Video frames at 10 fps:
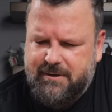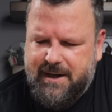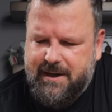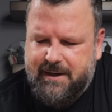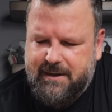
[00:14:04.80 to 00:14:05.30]
You
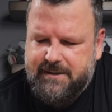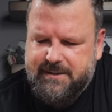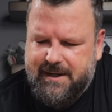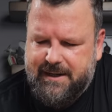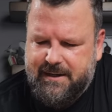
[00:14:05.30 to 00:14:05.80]
can get it
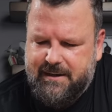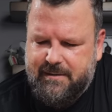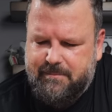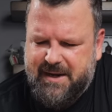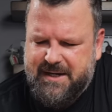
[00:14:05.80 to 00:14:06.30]
in like
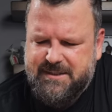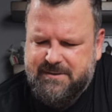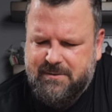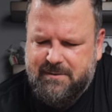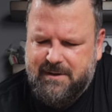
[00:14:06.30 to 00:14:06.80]
a
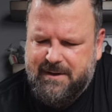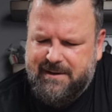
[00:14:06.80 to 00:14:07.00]
paste or